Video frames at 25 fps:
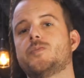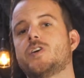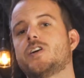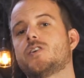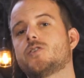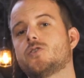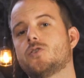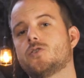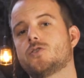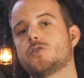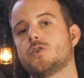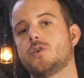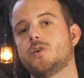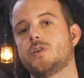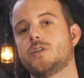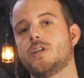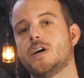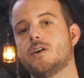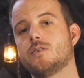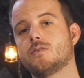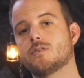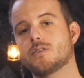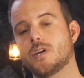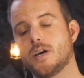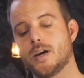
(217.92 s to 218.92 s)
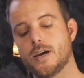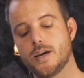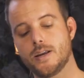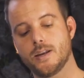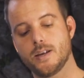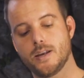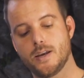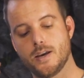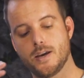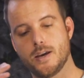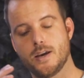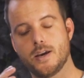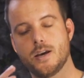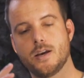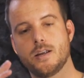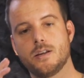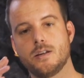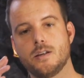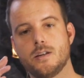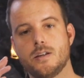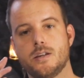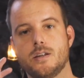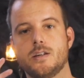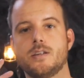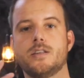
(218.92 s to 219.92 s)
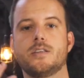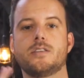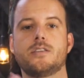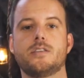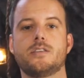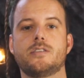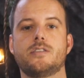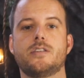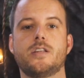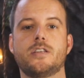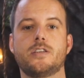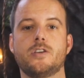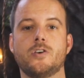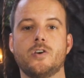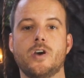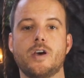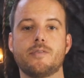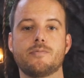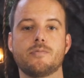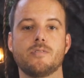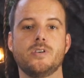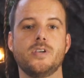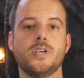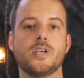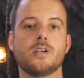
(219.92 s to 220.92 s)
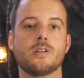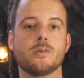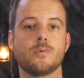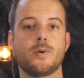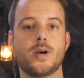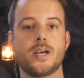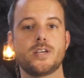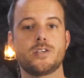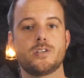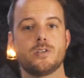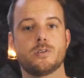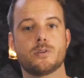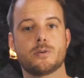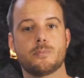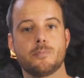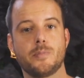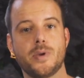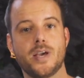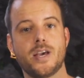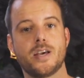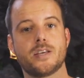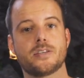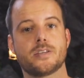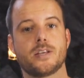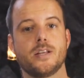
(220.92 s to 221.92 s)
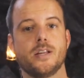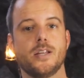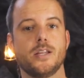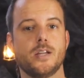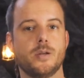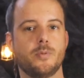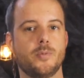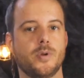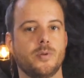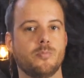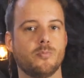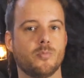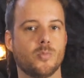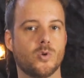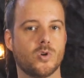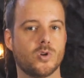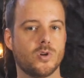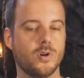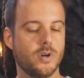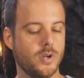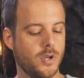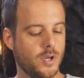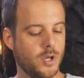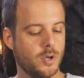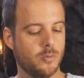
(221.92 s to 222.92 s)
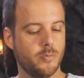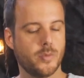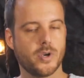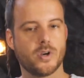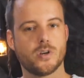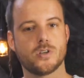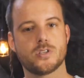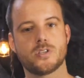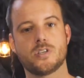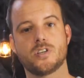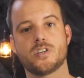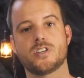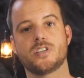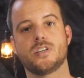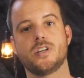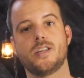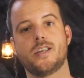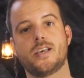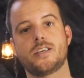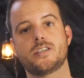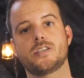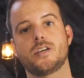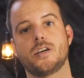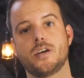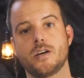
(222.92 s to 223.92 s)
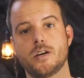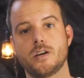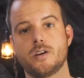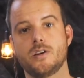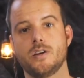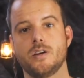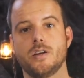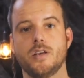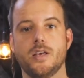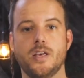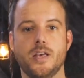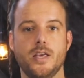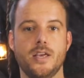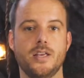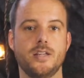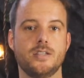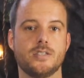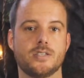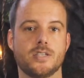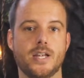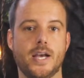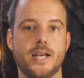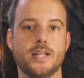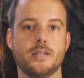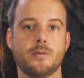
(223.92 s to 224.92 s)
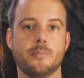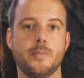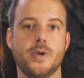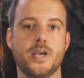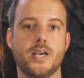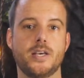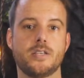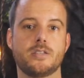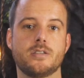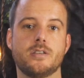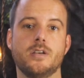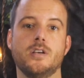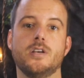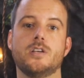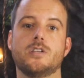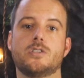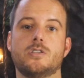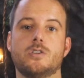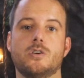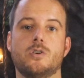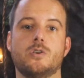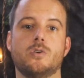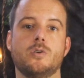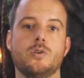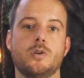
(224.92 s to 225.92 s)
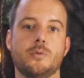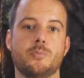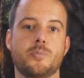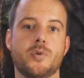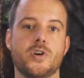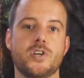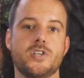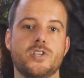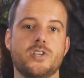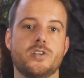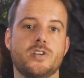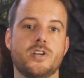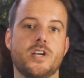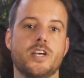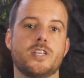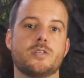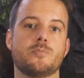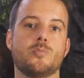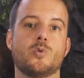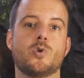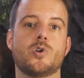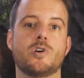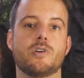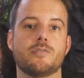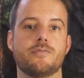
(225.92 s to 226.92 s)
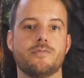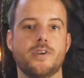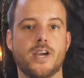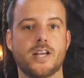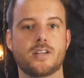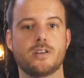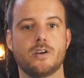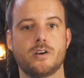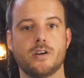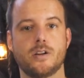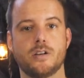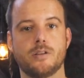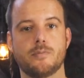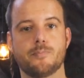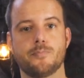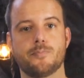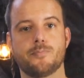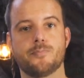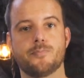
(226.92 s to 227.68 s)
There's also a downside, and this is that you have to equalize your mask a little bit more because there's less air inside the mask, so the pressure has more effect on it.